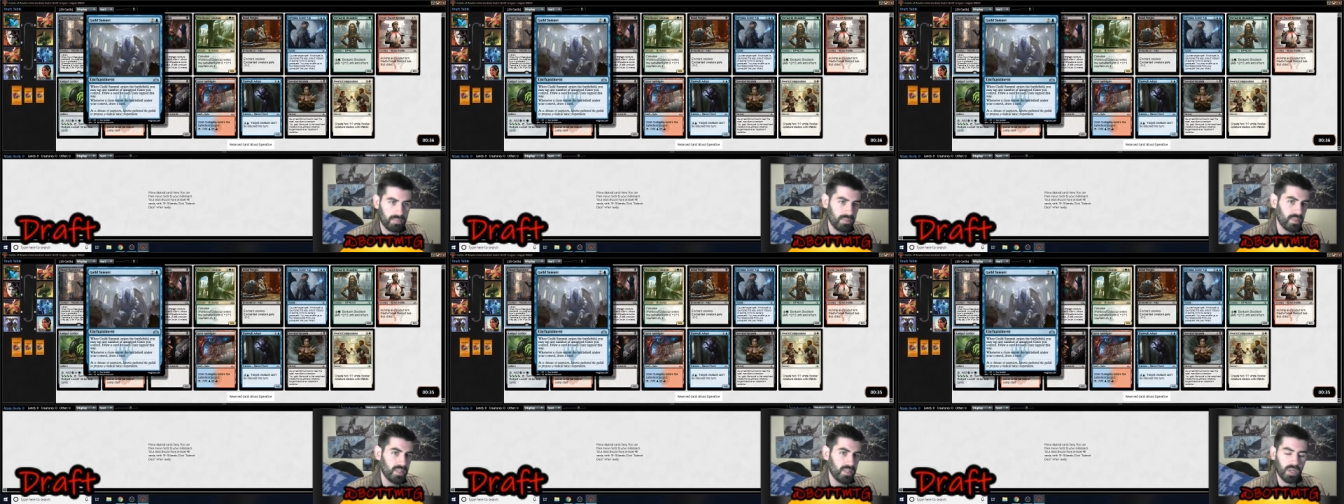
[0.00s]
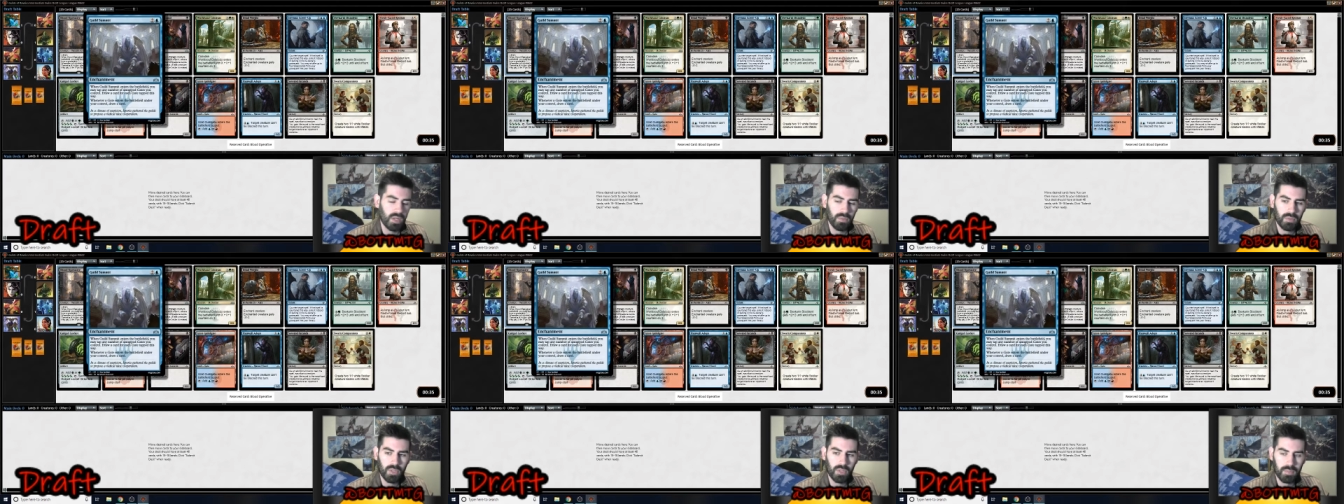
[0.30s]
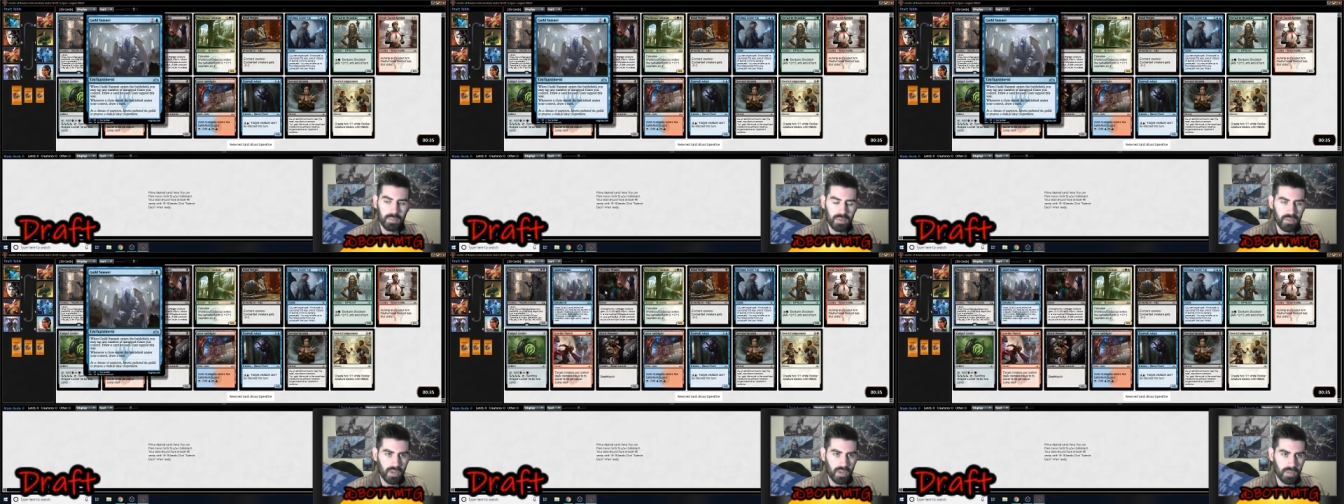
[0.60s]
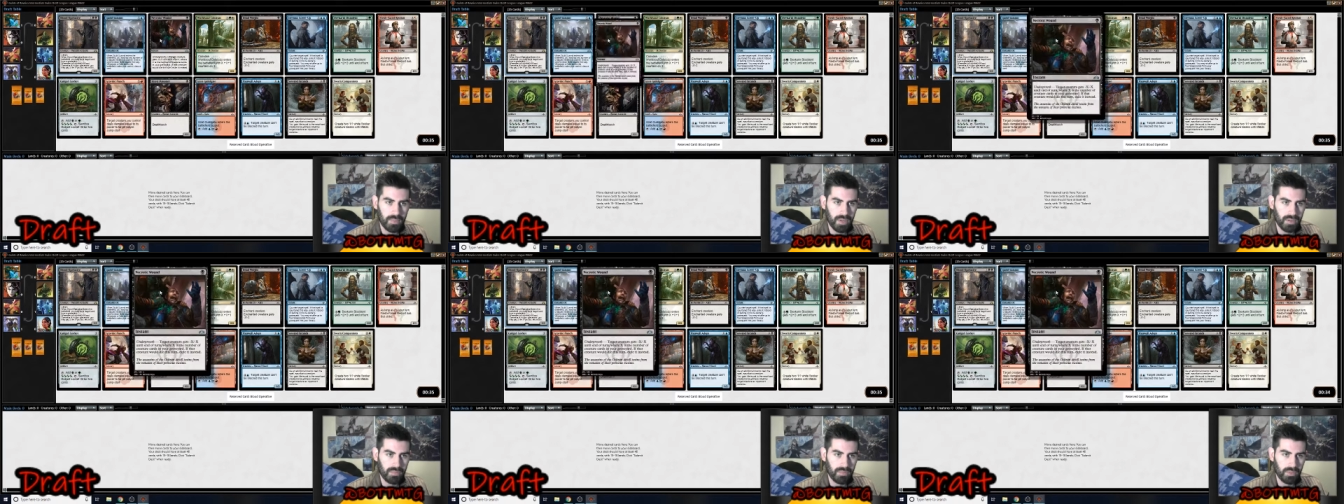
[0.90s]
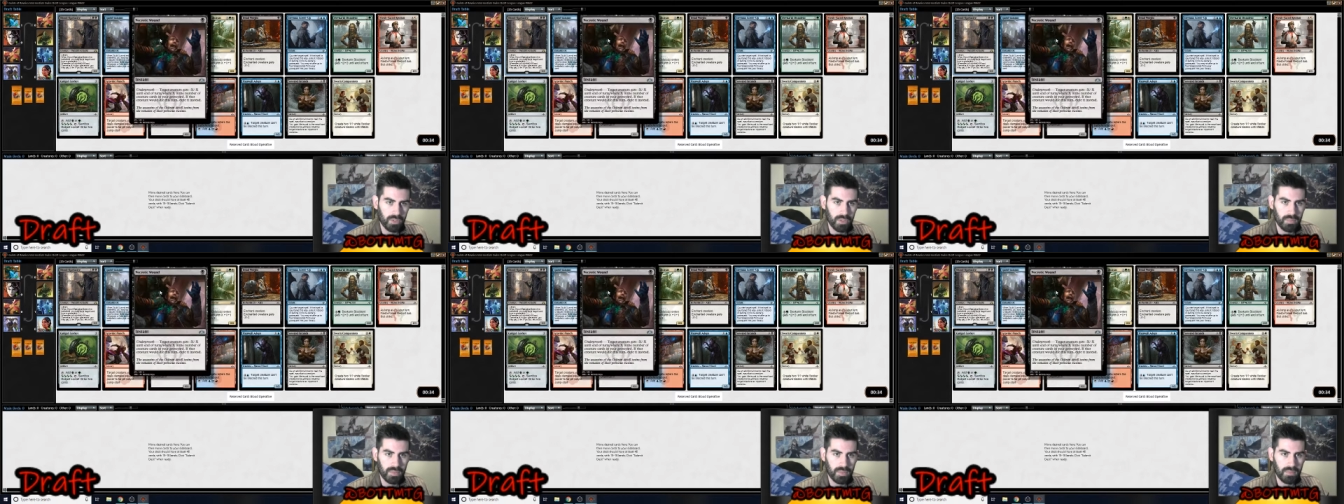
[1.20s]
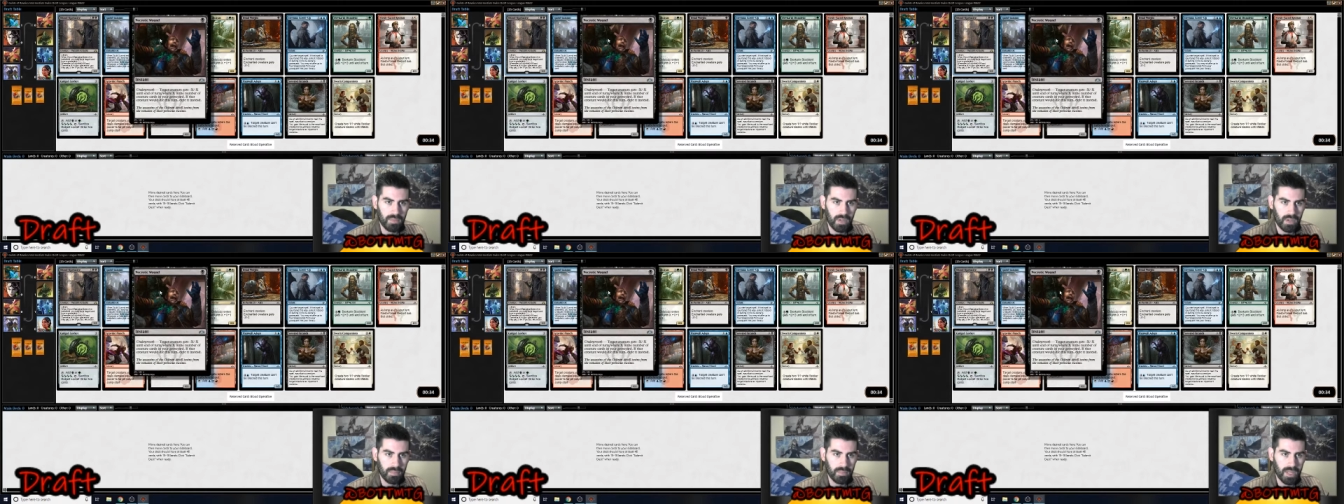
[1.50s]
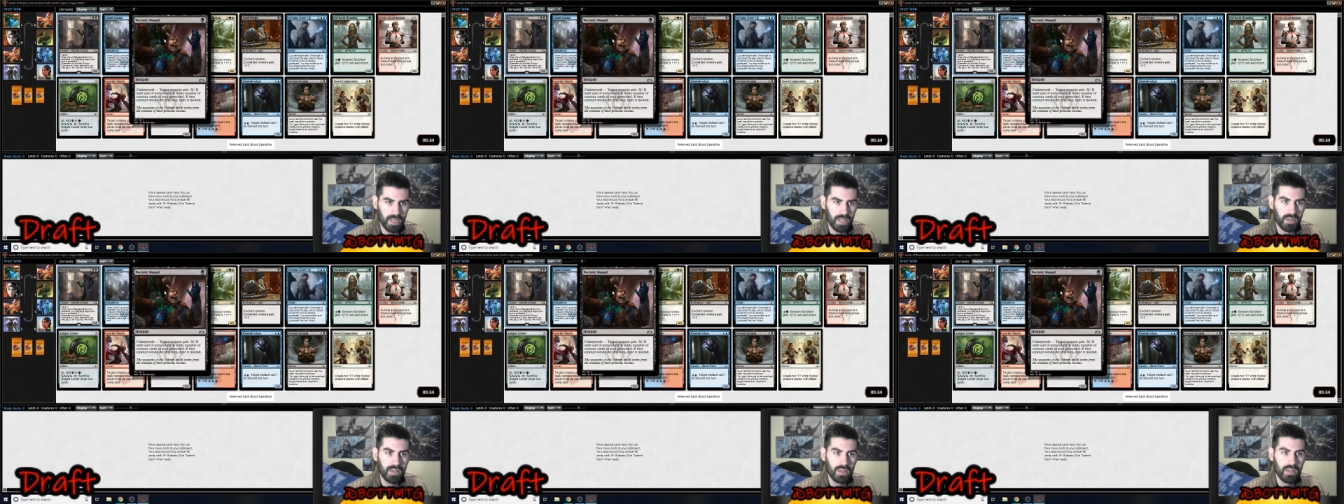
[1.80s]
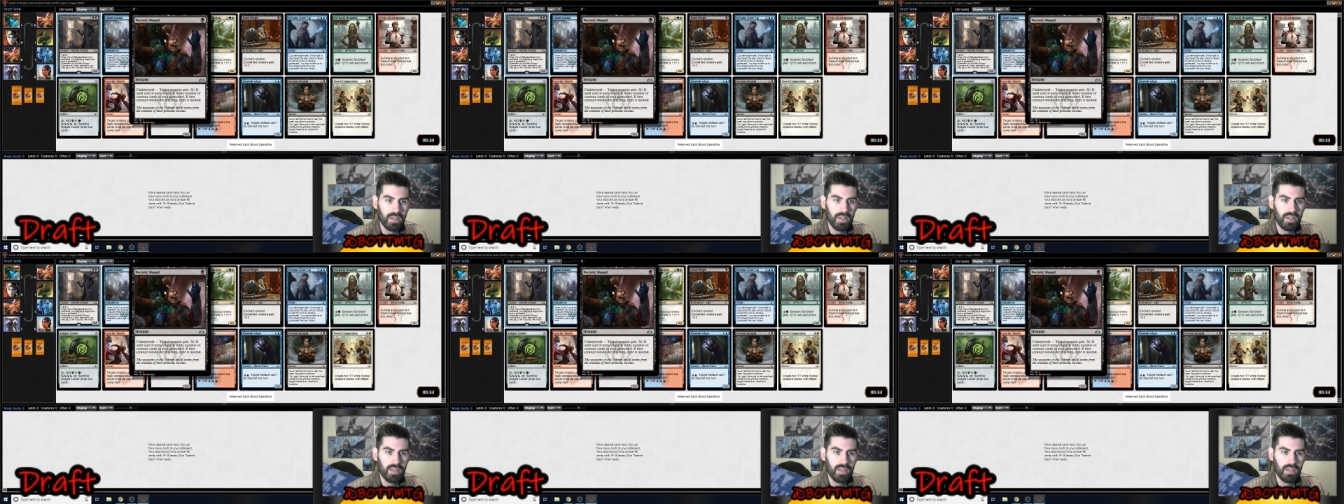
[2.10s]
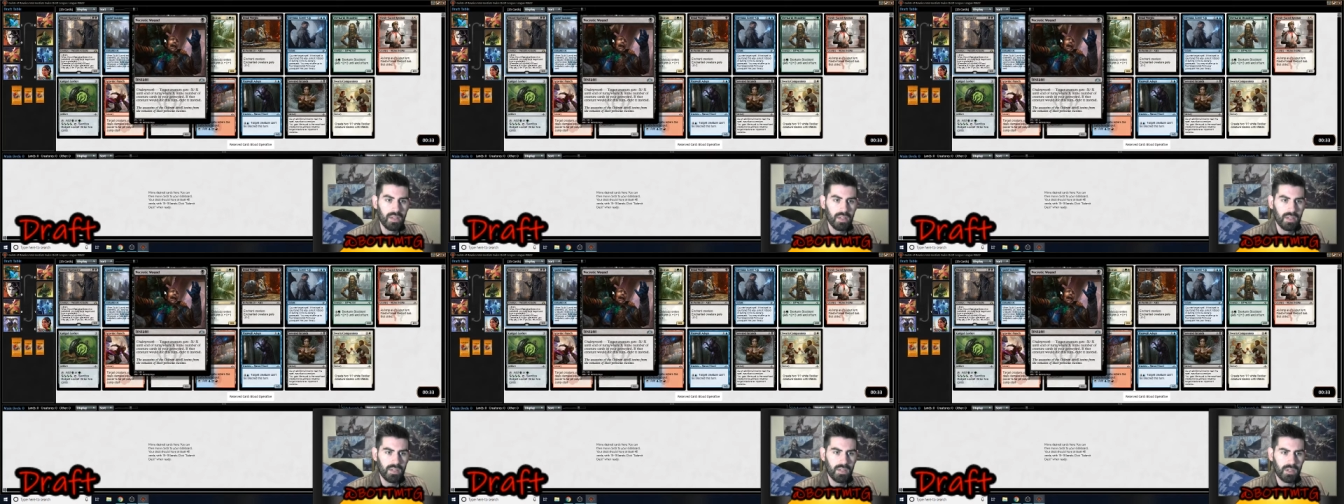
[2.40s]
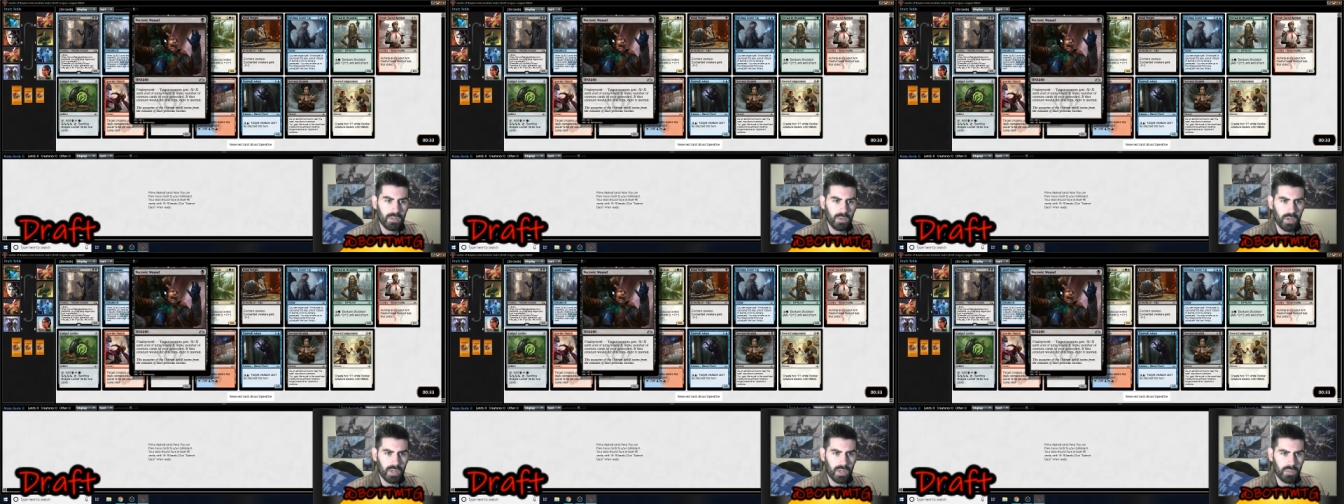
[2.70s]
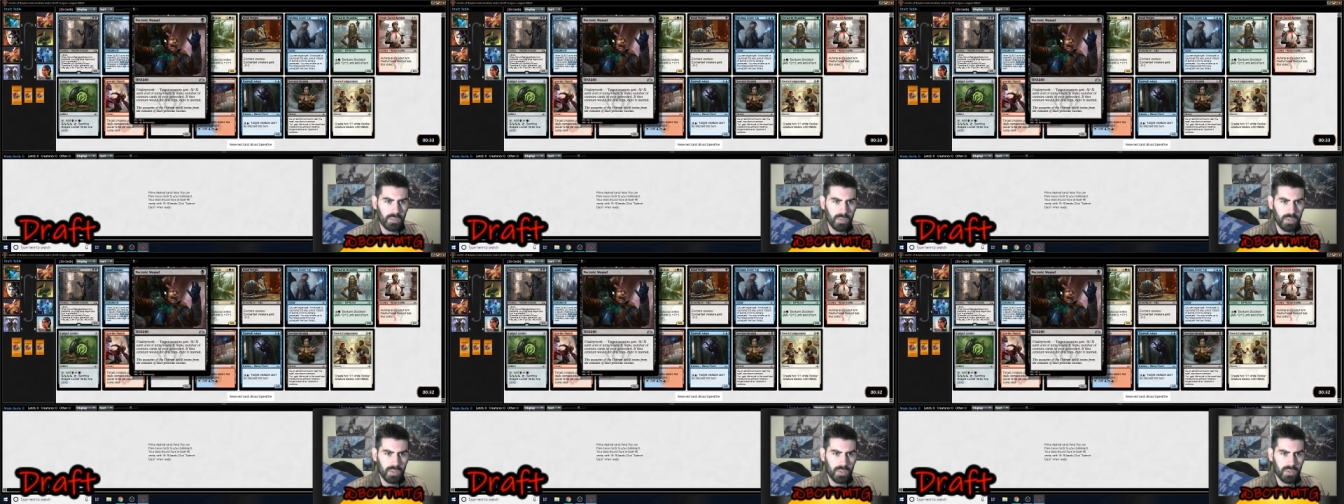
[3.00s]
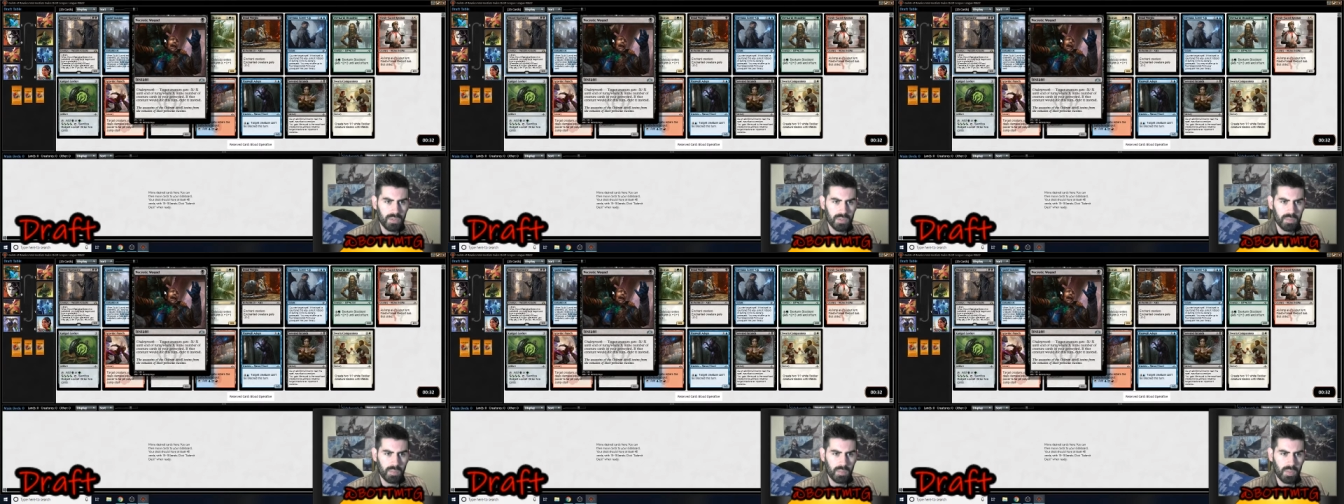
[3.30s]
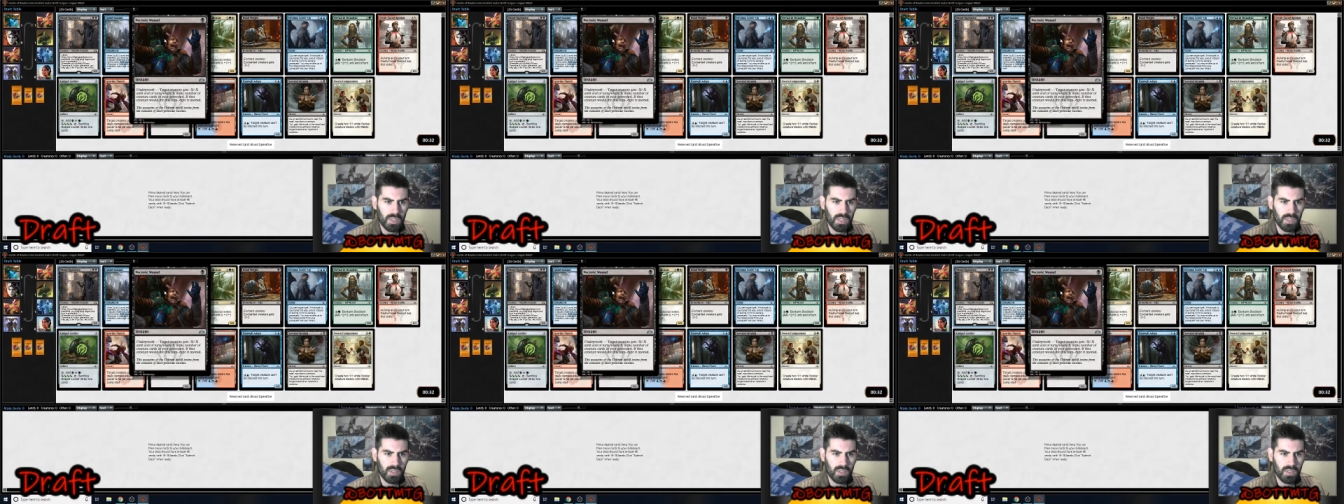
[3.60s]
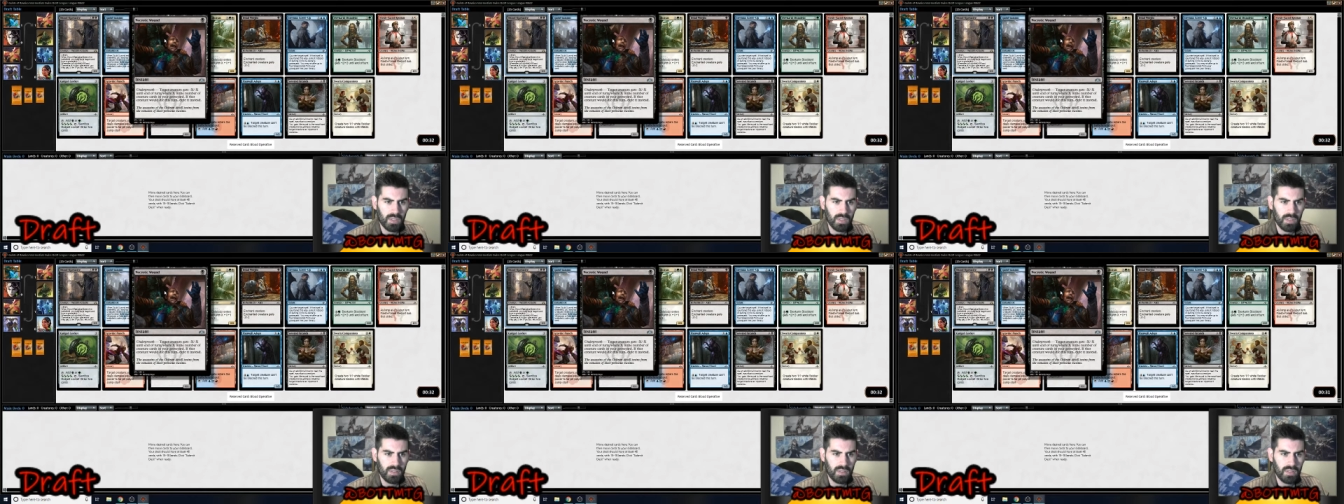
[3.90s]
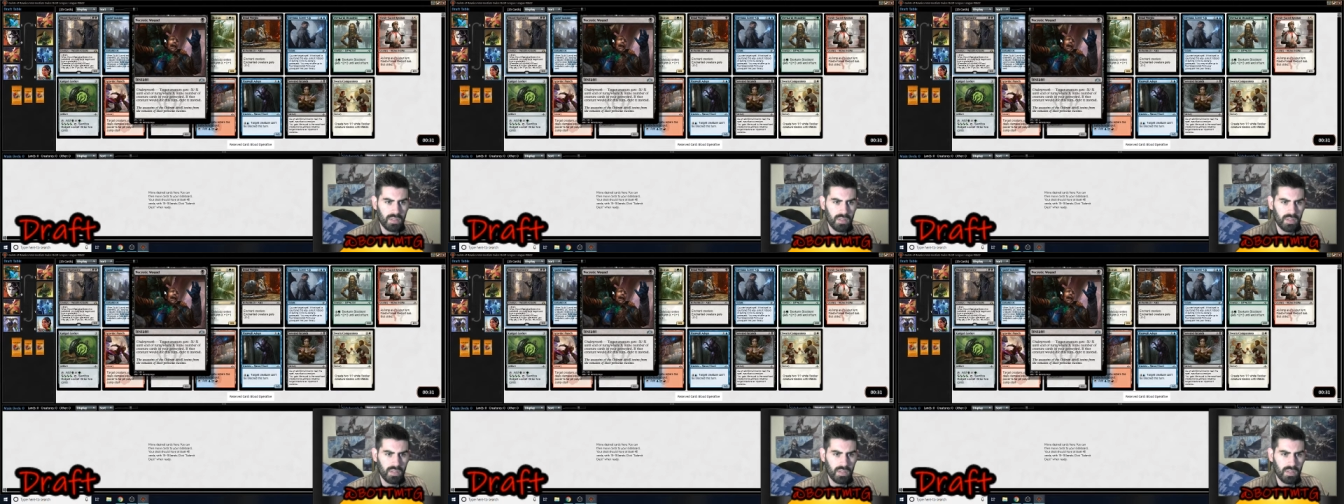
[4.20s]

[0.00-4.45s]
you know, could be very powerful, could be very bad. Necrotic Wound is pretty good.